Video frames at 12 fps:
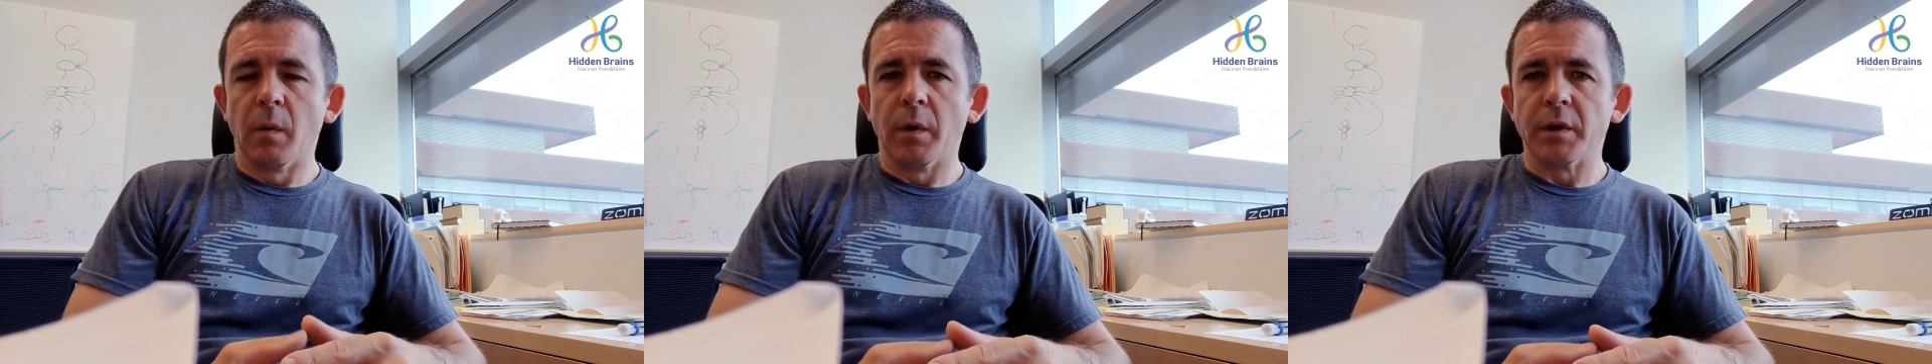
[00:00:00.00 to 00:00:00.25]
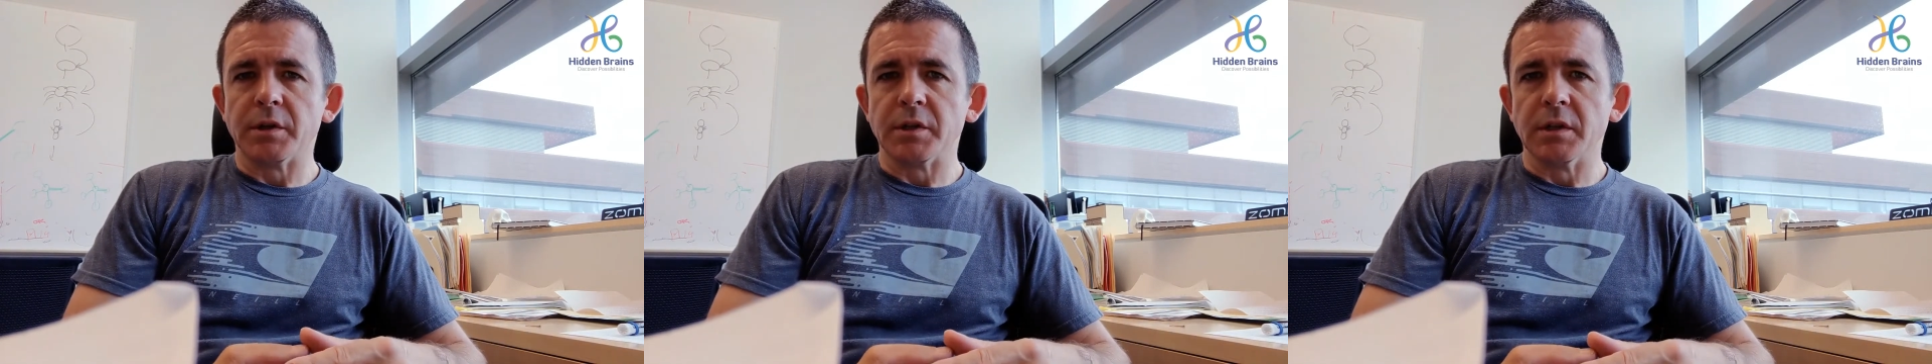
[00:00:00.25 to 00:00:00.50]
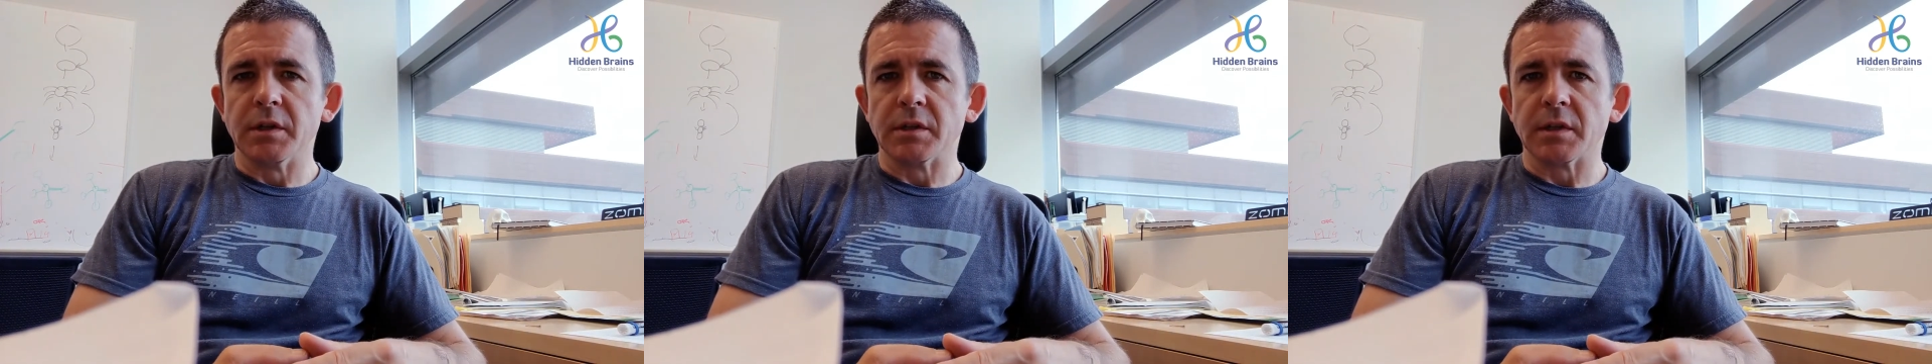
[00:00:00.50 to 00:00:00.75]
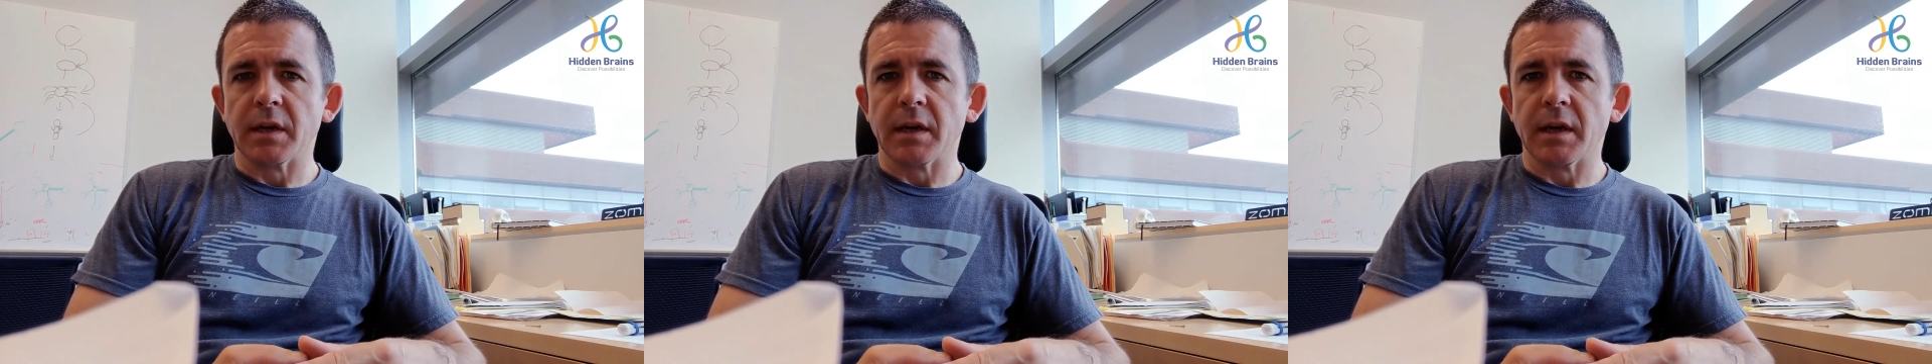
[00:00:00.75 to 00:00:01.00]
which
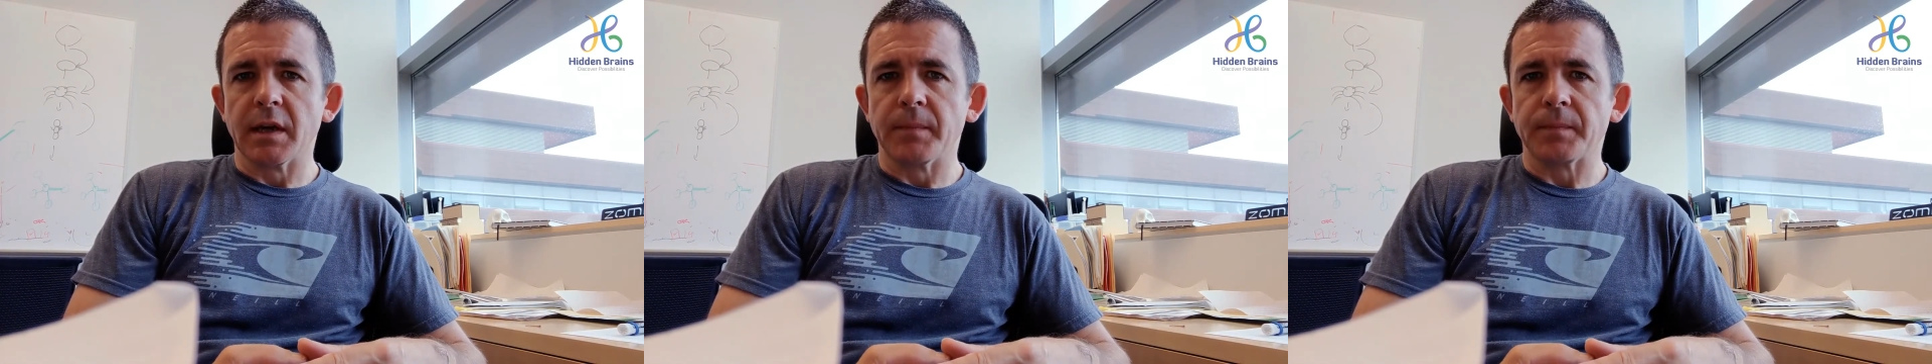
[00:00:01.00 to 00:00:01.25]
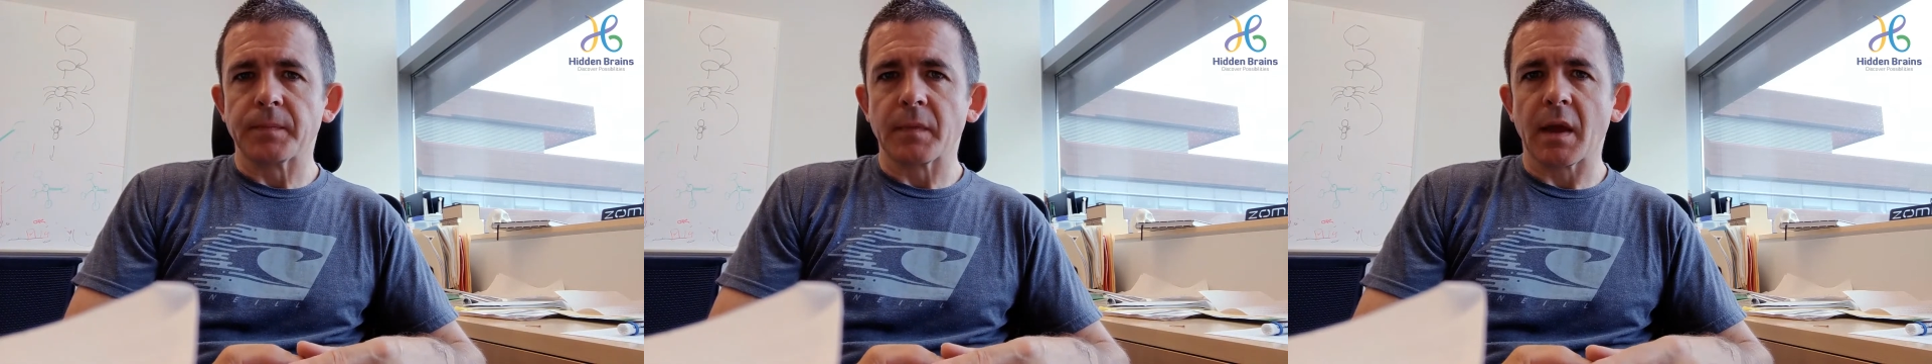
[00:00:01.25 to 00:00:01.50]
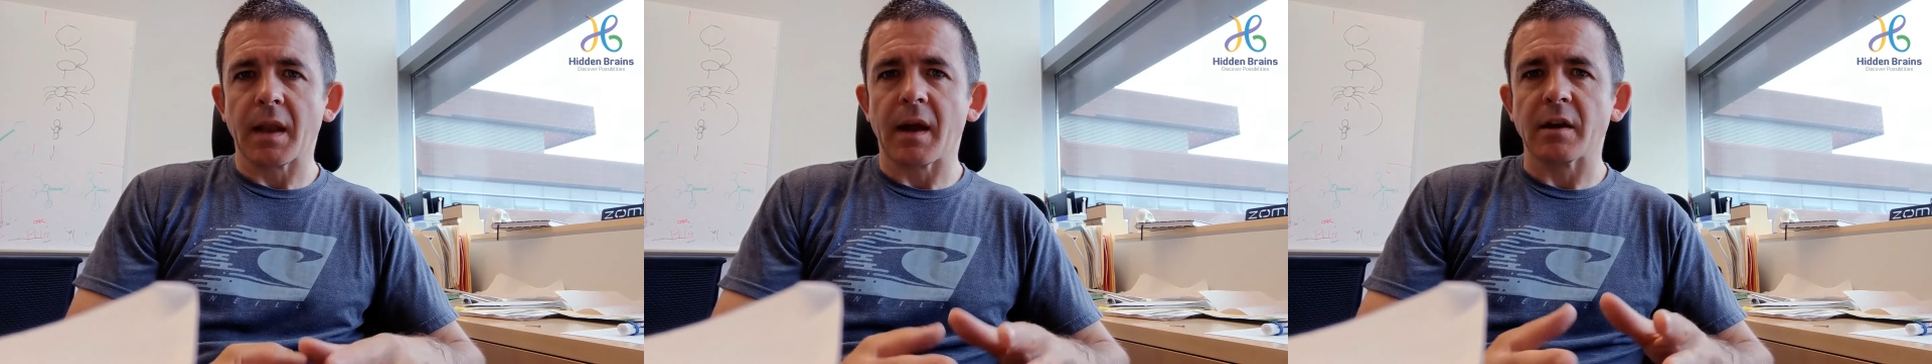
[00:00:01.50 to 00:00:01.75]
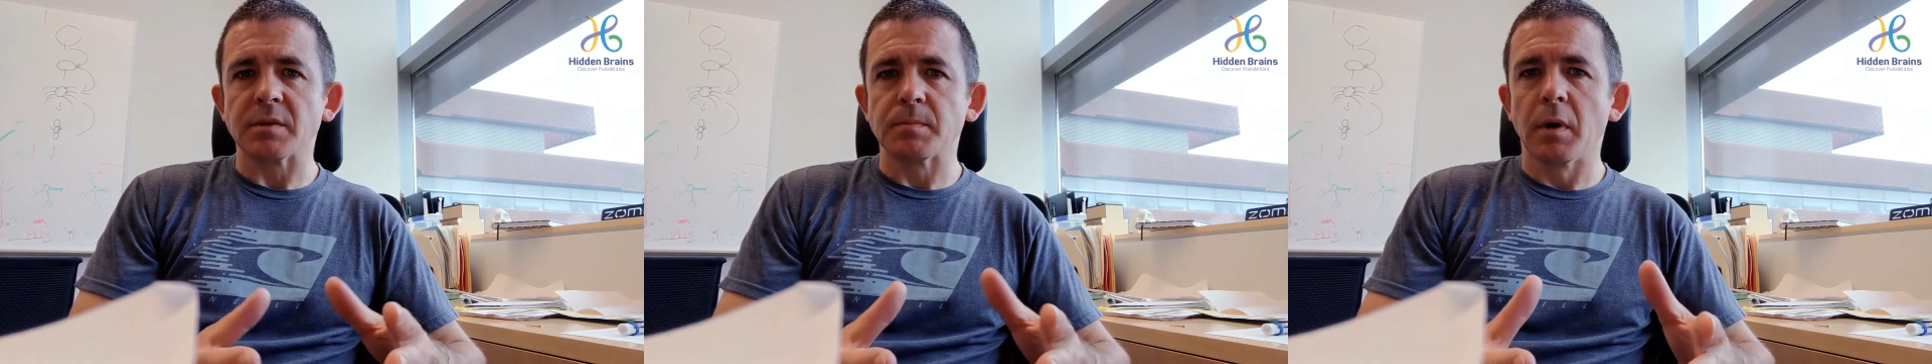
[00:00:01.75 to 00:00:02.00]
is uh, a
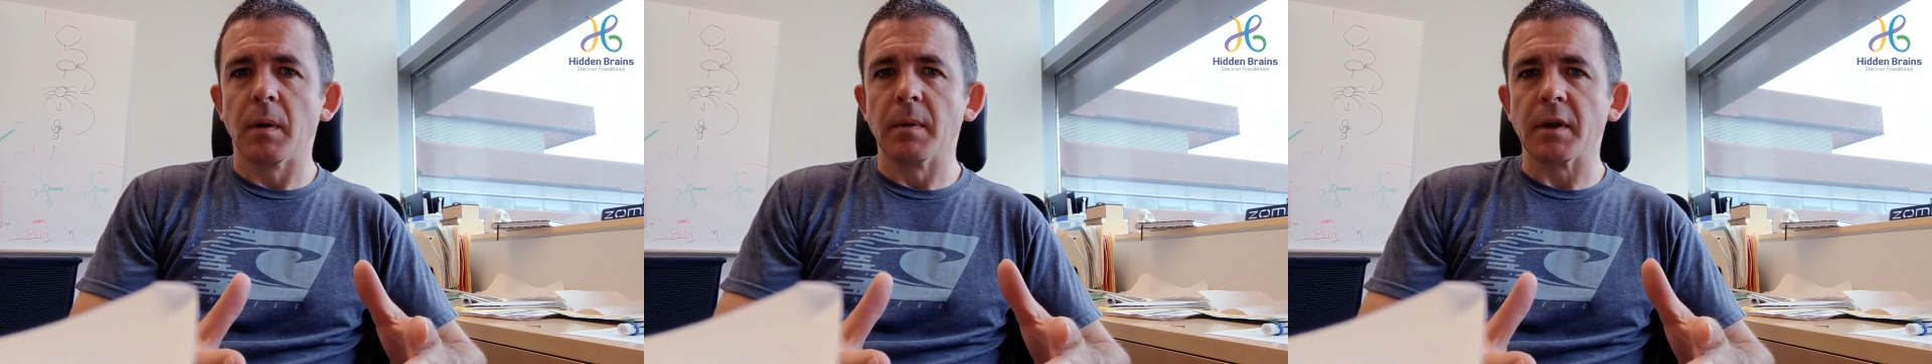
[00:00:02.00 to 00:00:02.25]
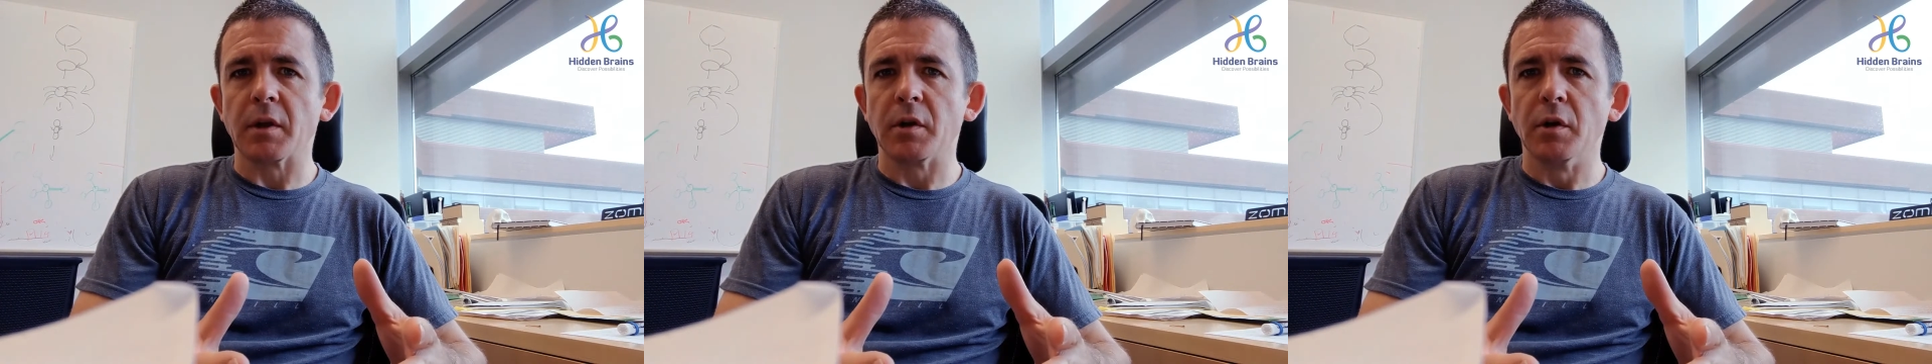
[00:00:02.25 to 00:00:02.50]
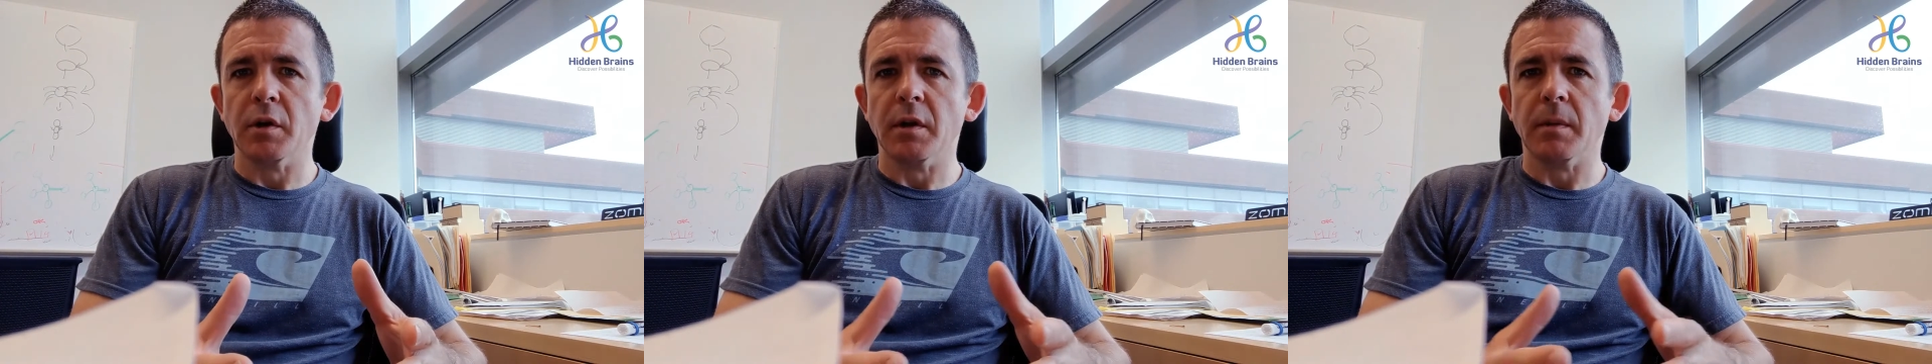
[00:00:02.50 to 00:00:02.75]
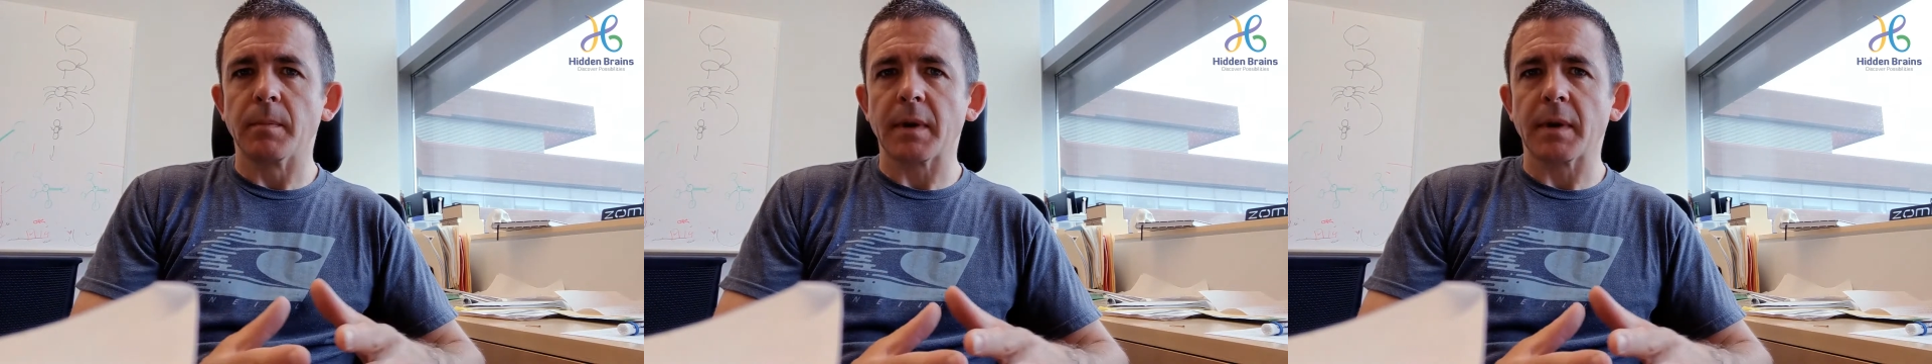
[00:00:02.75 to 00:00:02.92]
large public good